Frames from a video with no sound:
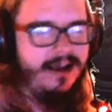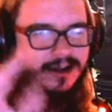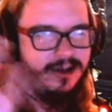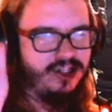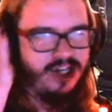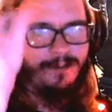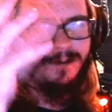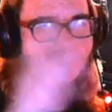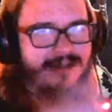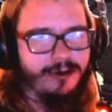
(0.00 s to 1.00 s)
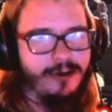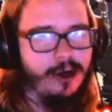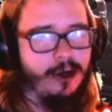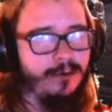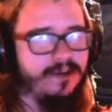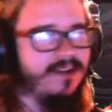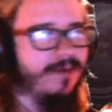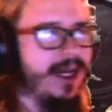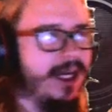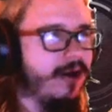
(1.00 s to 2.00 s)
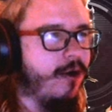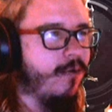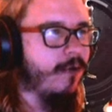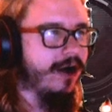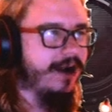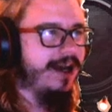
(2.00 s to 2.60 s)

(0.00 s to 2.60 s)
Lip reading: jumping through hoops to make it all work.